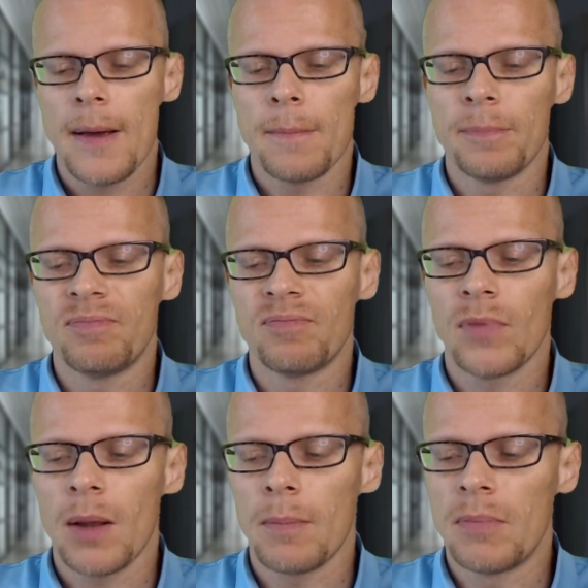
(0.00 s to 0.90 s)

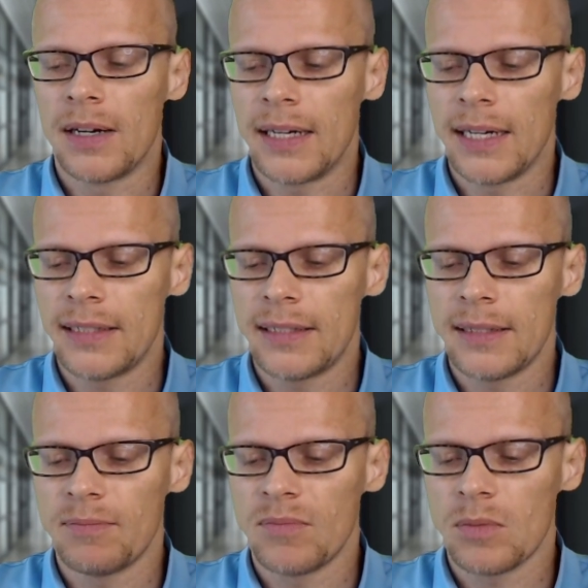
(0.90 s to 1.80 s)
But
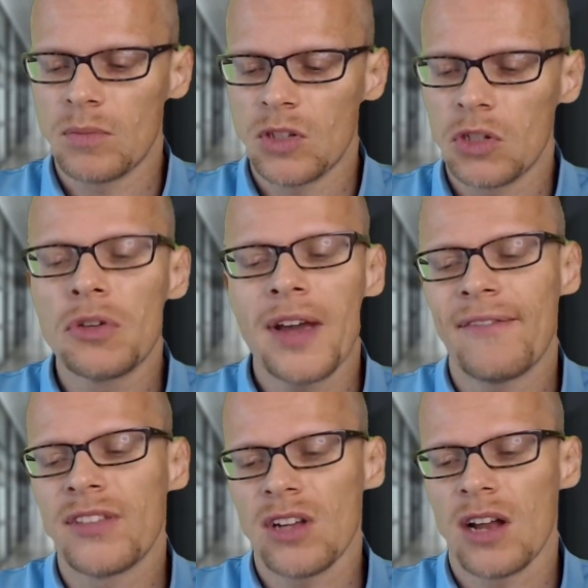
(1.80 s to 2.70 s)
So you
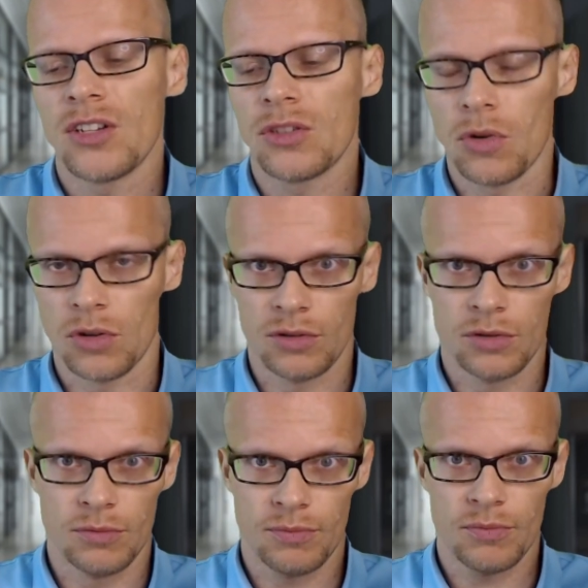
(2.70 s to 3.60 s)
have this undistorted
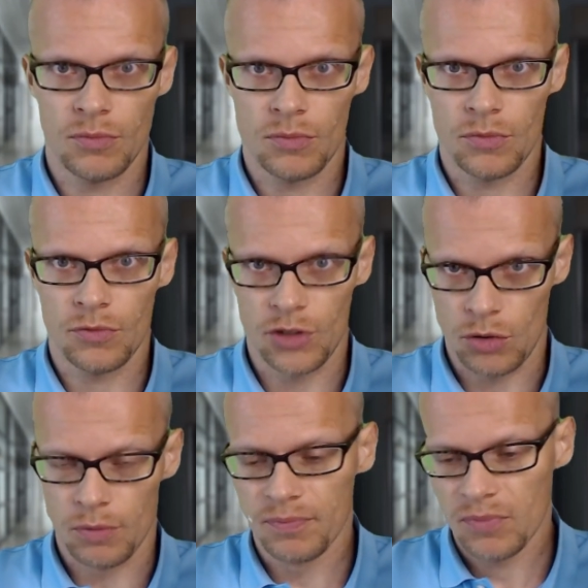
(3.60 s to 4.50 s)

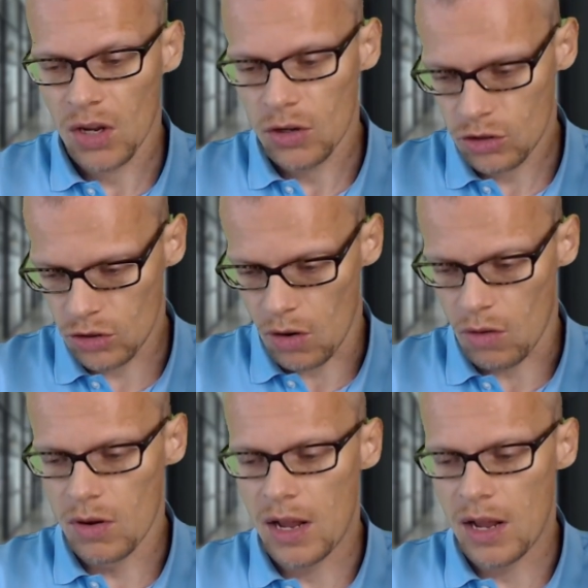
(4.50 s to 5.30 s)
view. So